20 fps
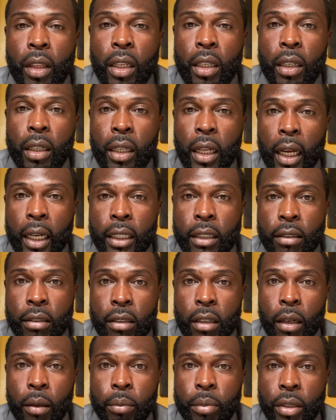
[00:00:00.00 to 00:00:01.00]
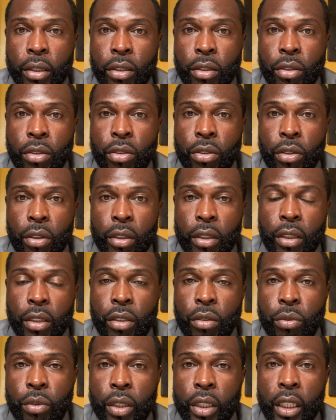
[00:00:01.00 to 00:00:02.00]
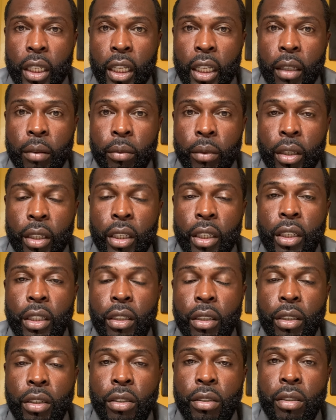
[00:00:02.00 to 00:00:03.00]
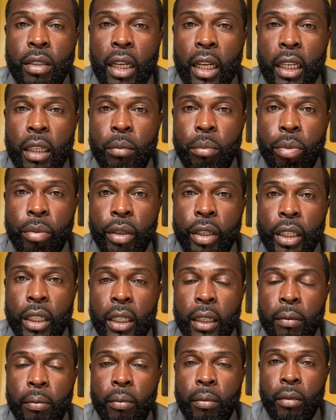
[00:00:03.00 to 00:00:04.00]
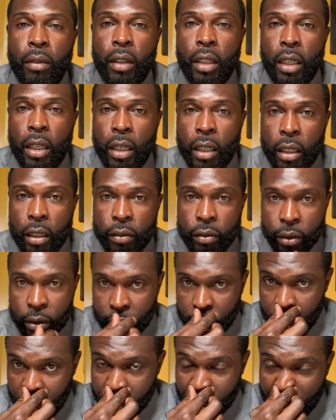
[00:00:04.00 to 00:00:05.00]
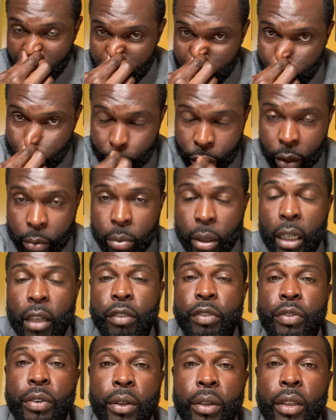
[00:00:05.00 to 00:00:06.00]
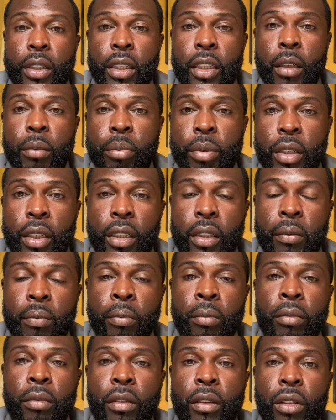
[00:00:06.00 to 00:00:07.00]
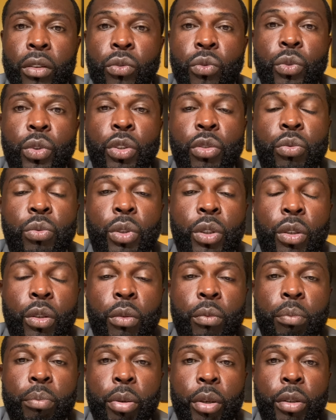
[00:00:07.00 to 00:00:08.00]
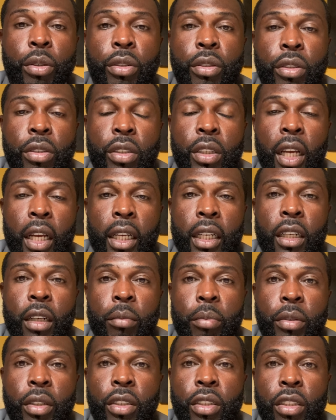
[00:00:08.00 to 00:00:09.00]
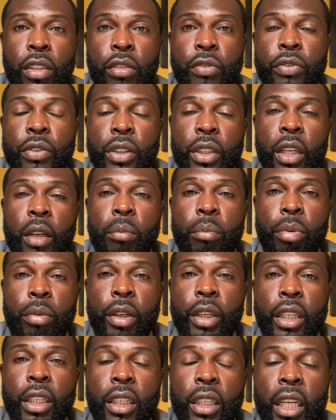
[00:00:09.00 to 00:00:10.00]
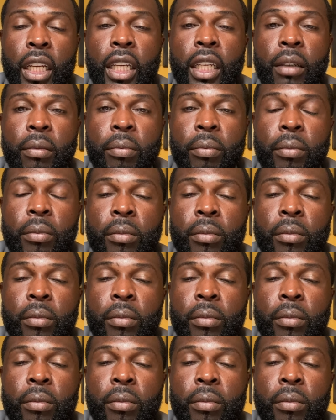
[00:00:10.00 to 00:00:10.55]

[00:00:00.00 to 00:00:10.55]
A lot of these companies will start under one name and get a good solid brand. However, they might be bought by a foreign company, which will purchase that company just for that brand name